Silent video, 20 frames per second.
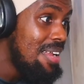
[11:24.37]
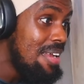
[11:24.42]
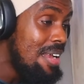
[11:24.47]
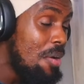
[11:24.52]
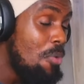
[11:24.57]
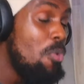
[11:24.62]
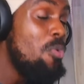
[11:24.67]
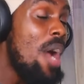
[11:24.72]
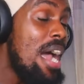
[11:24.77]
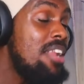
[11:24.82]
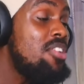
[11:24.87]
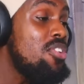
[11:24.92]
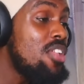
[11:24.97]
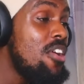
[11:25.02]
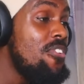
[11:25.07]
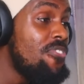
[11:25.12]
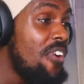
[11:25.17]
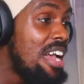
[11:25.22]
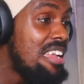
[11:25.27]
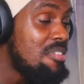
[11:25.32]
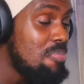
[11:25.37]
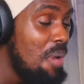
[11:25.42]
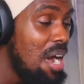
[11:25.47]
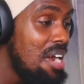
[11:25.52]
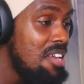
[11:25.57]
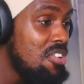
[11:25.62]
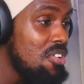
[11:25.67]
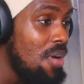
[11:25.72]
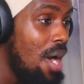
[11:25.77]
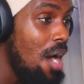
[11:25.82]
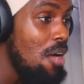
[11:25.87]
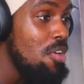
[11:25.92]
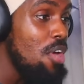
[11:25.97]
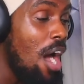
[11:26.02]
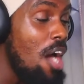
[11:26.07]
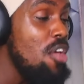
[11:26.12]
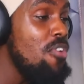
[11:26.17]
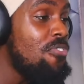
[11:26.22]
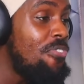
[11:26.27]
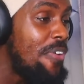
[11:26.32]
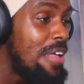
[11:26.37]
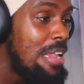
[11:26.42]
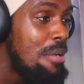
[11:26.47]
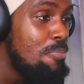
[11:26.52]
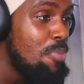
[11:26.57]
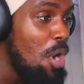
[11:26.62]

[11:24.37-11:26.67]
Right to the face, Maito. How you feeling,